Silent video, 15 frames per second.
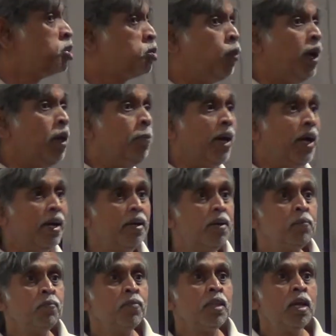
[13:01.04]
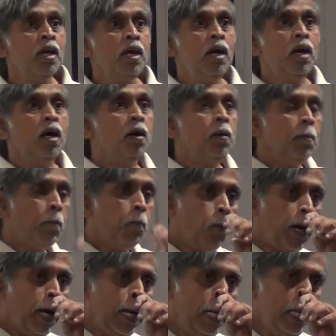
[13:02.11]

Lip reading: will swear by it. Why